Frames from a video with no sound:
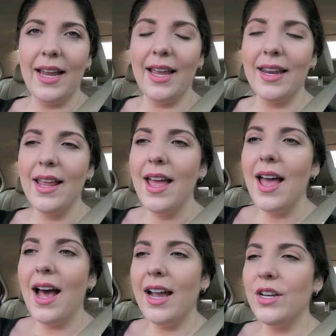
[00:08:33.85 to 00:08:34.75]
And
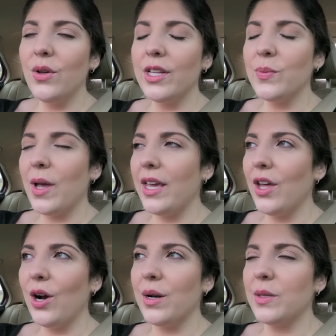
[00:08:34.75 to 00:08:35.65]
I know that's probably
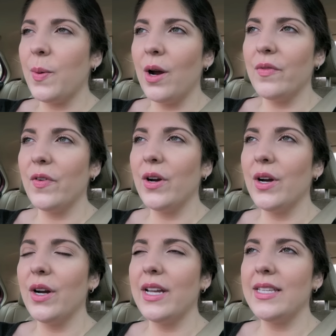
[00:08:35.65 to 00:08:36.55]
the hardest part for her,